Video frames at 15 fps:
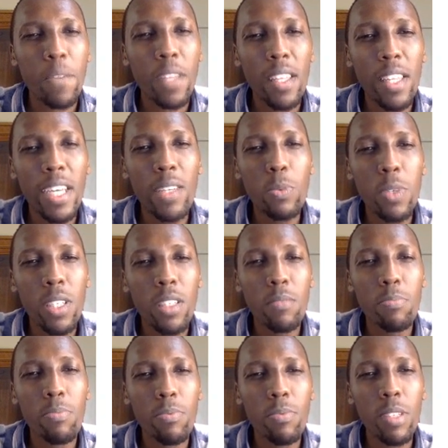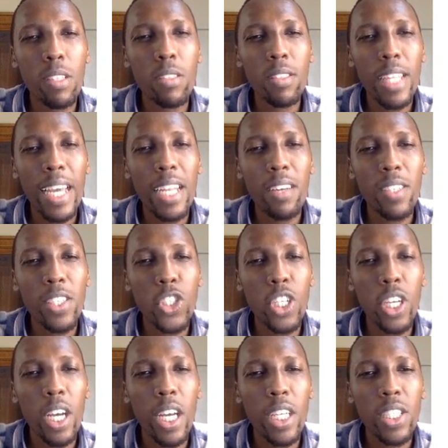then we style our
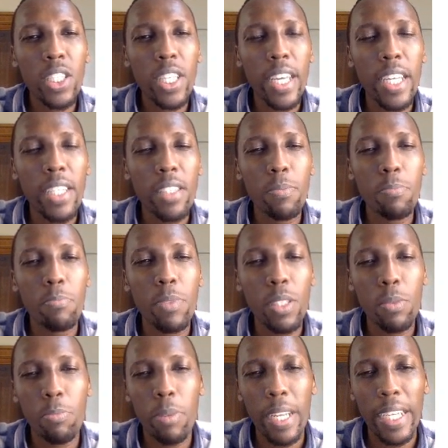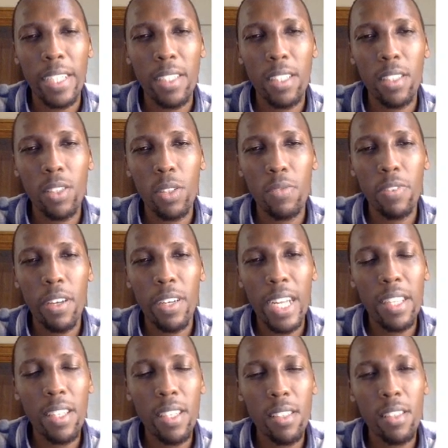chart and display it. So if I
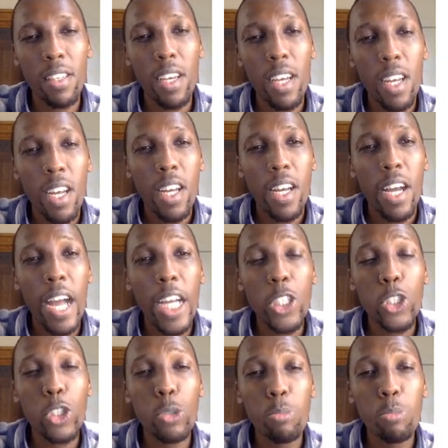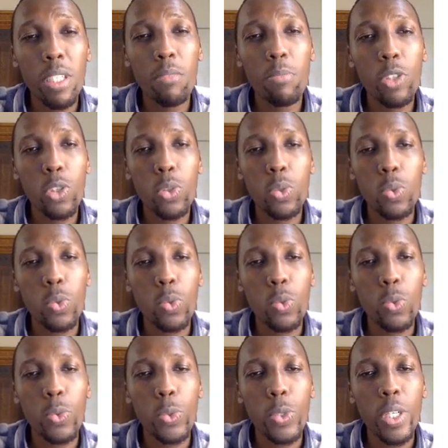run this, I should be able
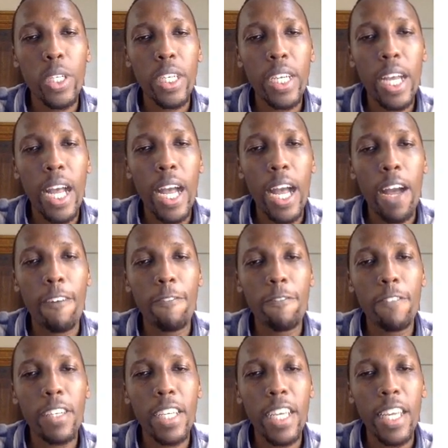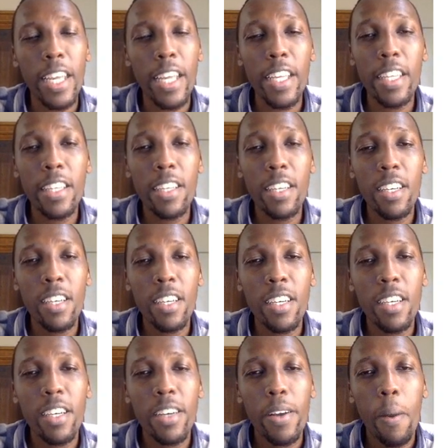to have a
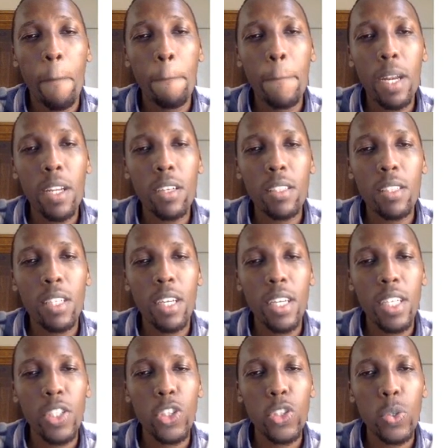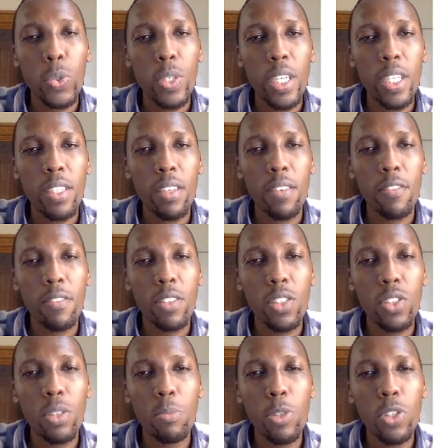plot as shown,
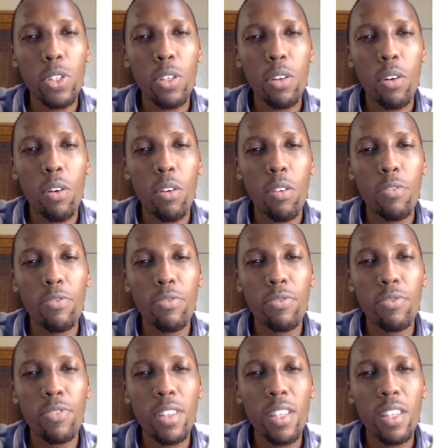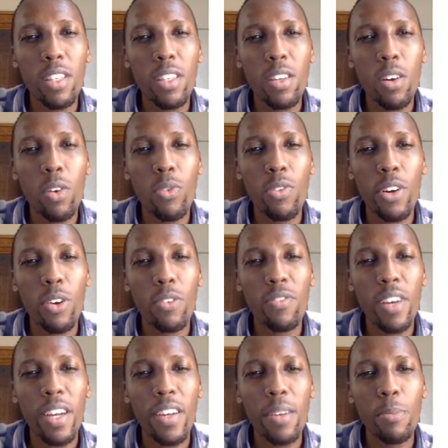distribution of the overall
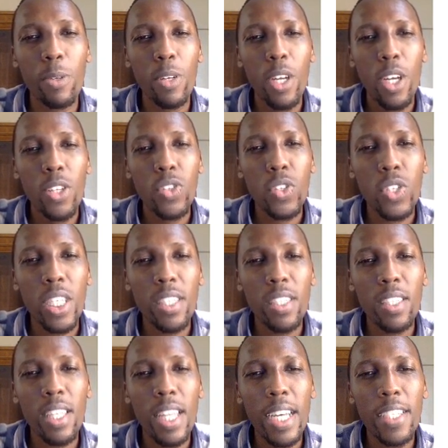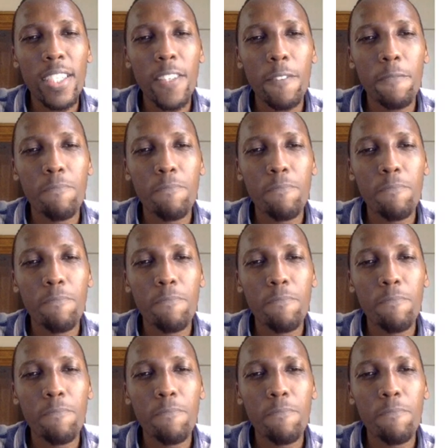variable. So you can see that